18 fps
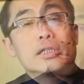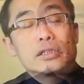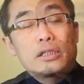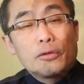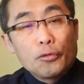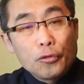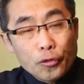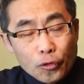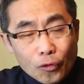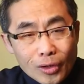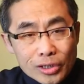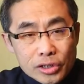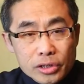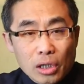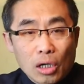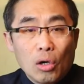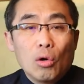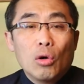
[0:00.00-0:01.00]
The
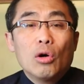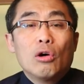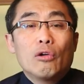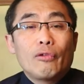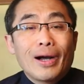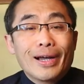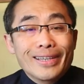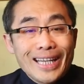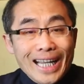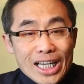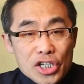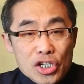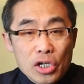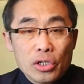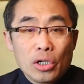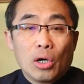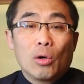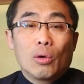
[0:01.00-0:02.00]
first or
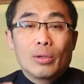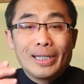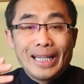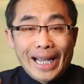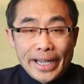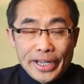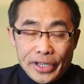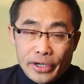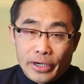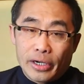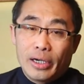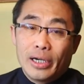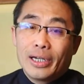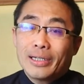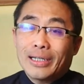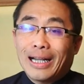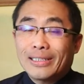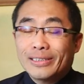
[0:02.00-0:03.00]
foundational layer
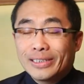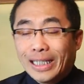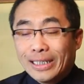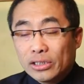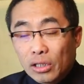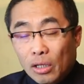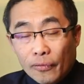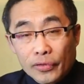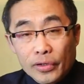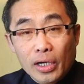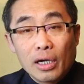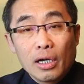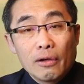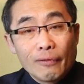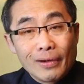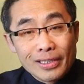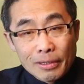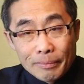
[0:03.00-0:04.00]
consists of the
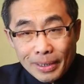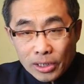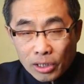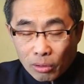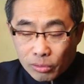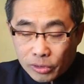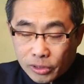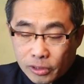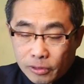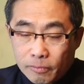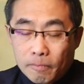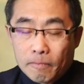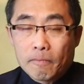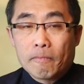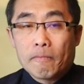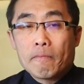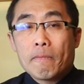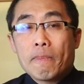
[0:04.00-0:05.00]
fundamentals.
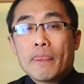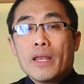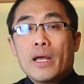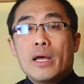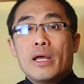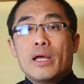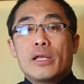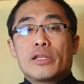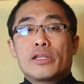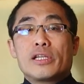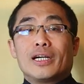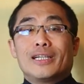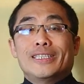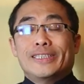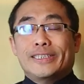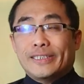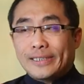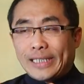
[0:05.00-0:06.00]

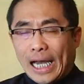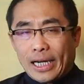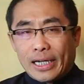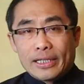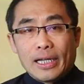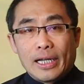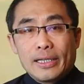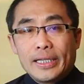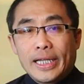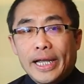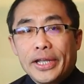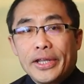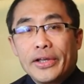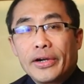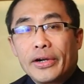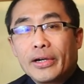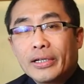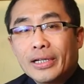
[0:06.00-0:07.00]
The second
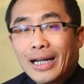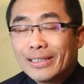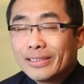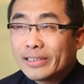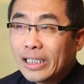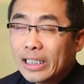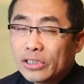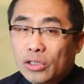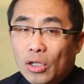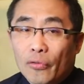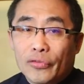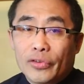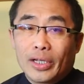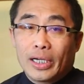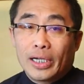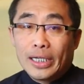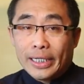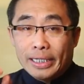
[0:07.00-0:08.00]
layer consists of
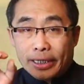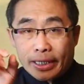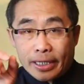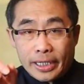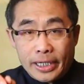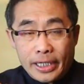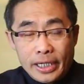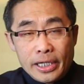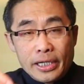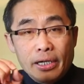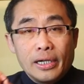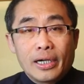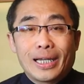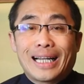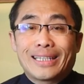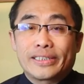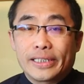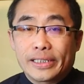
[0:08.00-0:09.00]
the key
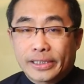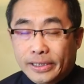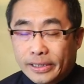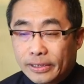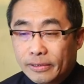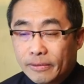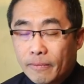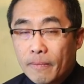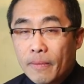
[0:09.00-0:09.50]
classics.